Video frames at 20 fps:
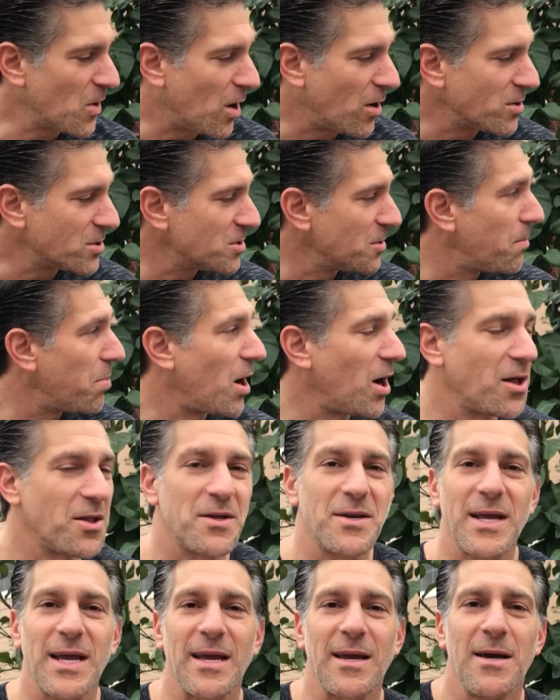also
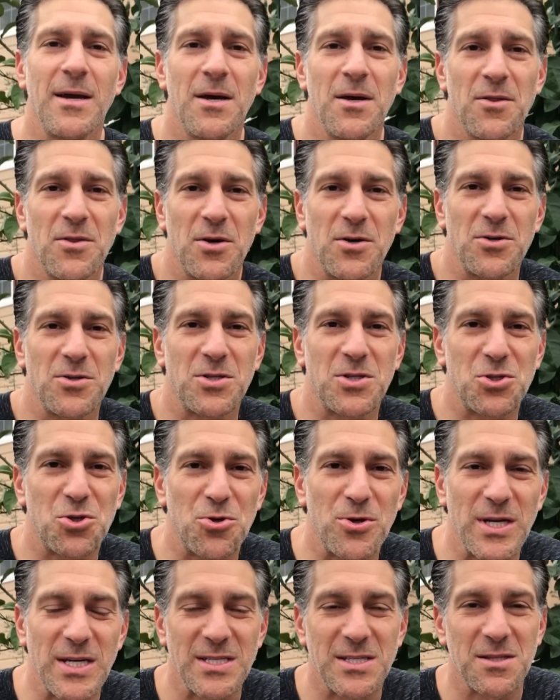pollinate those
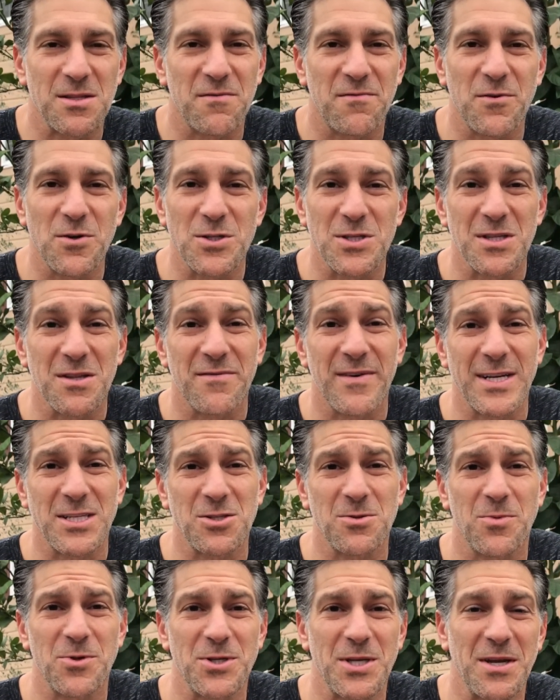trees and the fruits and the
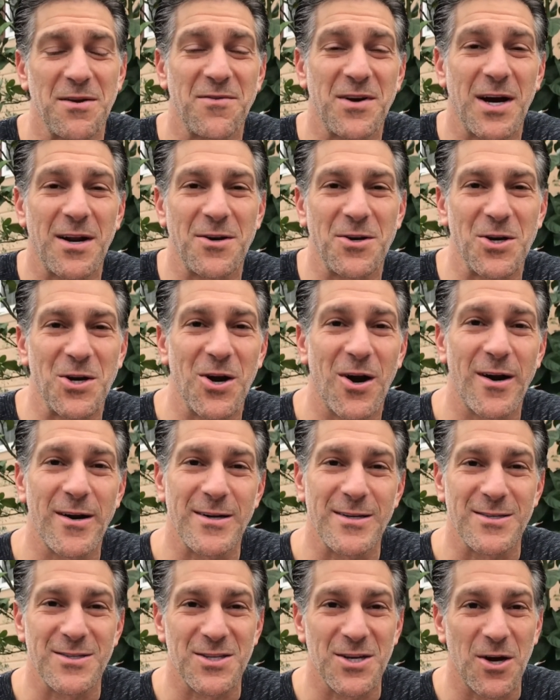vegetables that you've got in your
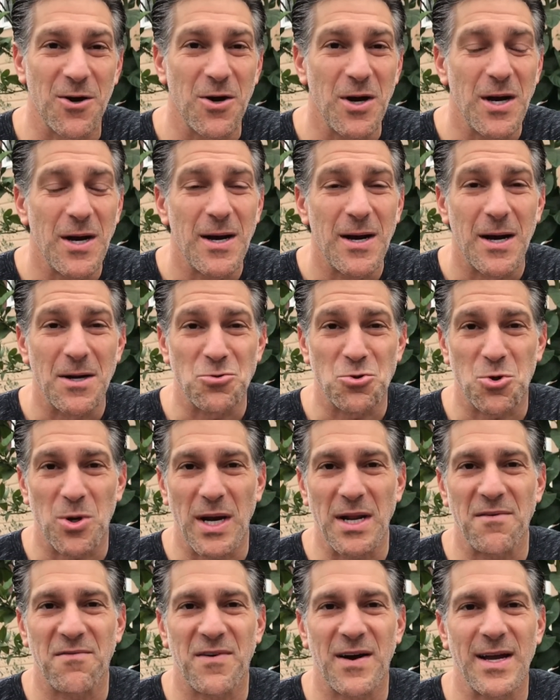garden. So
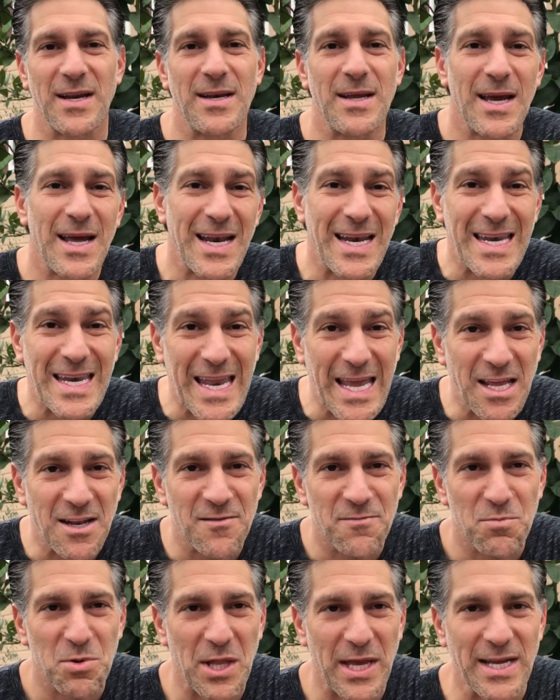try to find
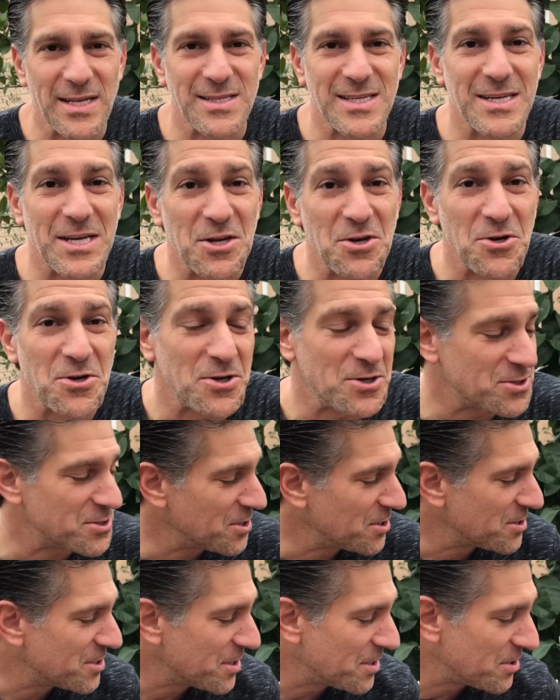native plants and introduce
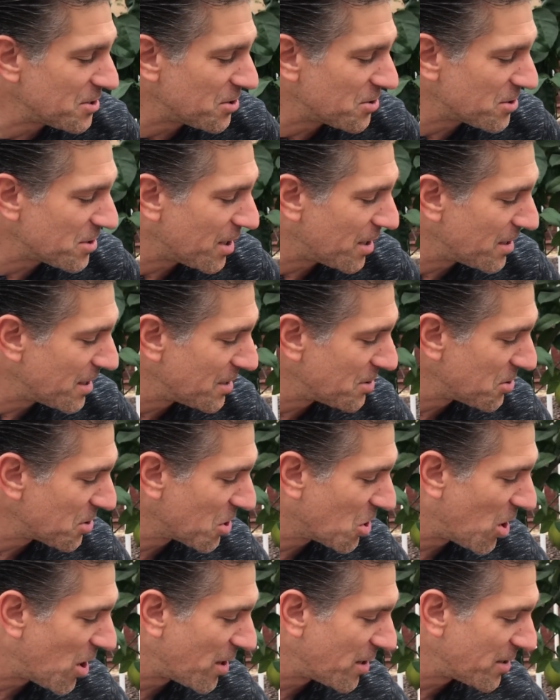those in your, uh, into your
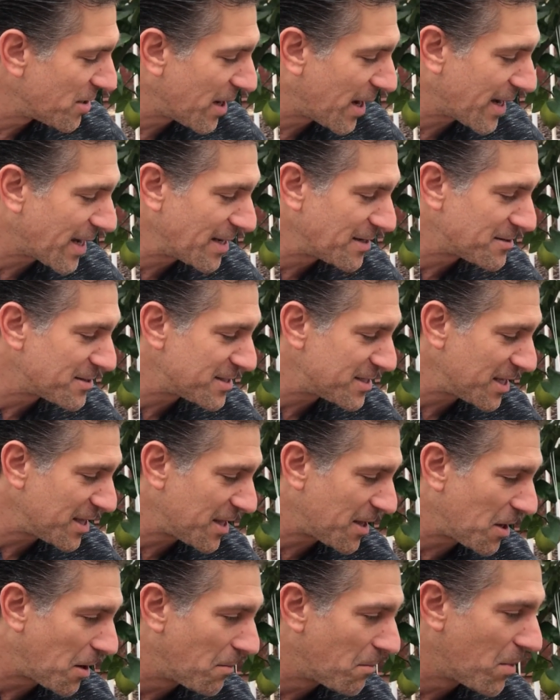garden. I can see
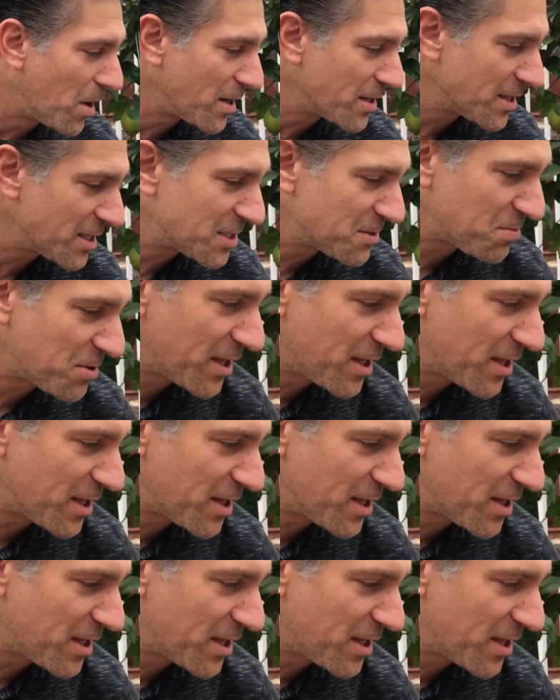that among these